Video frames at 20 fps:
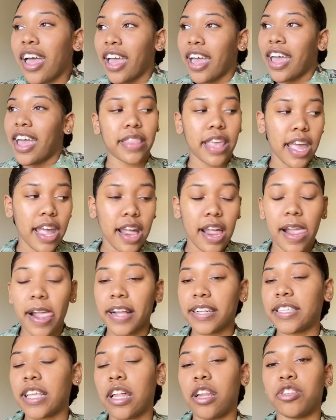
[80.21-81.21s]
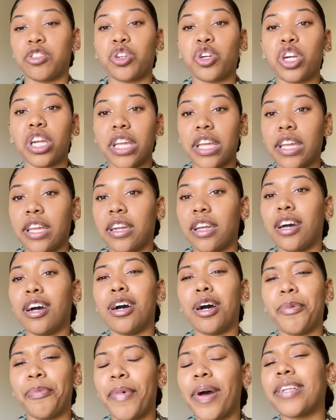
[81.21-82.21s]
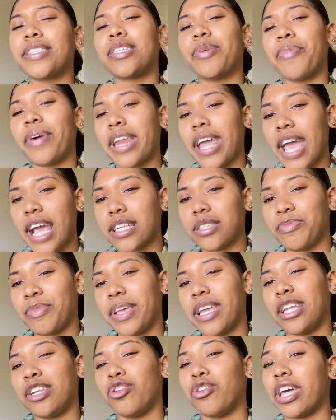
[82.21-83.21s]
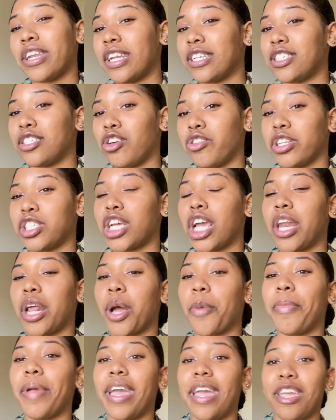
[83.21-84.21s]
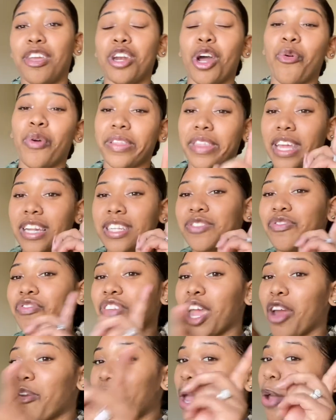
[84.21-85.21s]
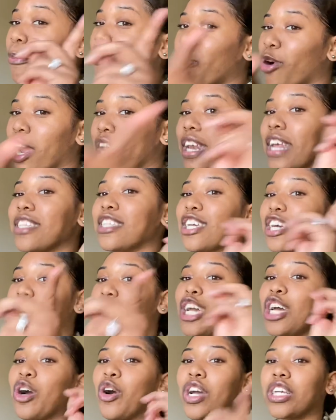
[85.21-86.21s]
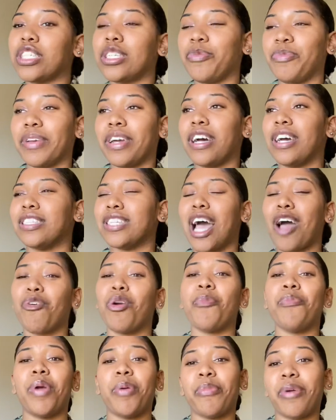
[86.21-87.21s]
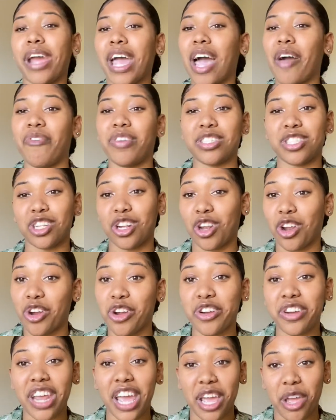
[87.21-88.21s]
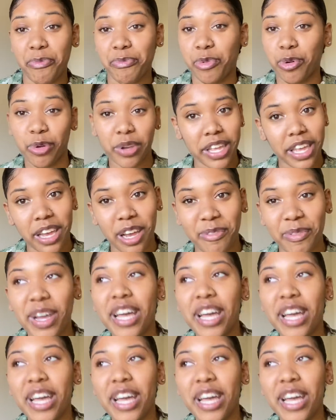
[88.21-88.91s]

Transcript: that Sailor's Creed. Um, somebody asked me, do they need to know the chain of command? You know what? That is very important. That's a good question because I remember having to learn that in boot camp.